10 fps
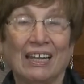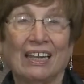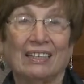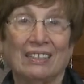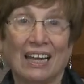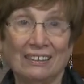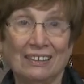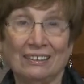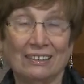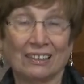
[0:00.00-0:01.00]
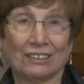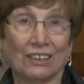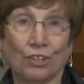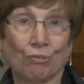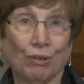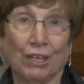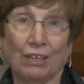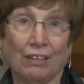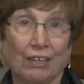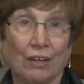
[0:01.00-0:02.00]
In
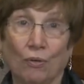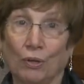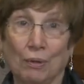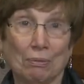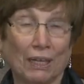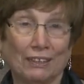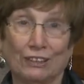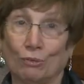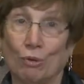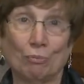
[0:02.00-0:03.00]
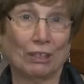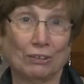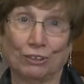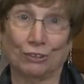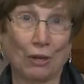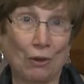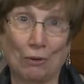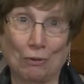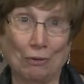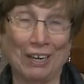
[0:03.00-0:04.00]
1963, the only place a woman could
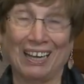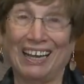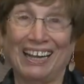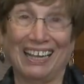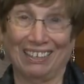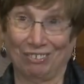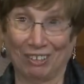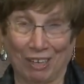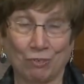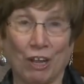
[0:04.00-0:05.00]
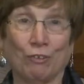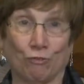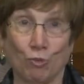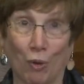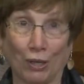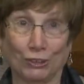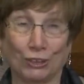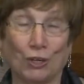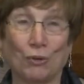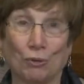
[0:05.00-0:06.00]
go if, if you wanted
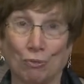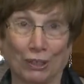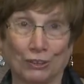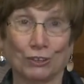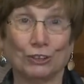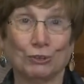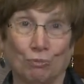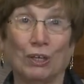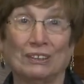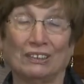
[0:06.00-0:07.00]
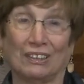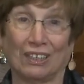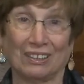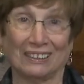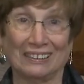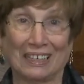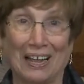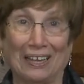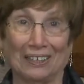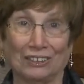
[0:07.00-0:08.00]
to go to Rutgers, was Douglass
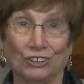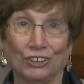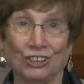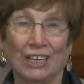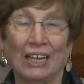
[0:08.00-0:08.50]
College.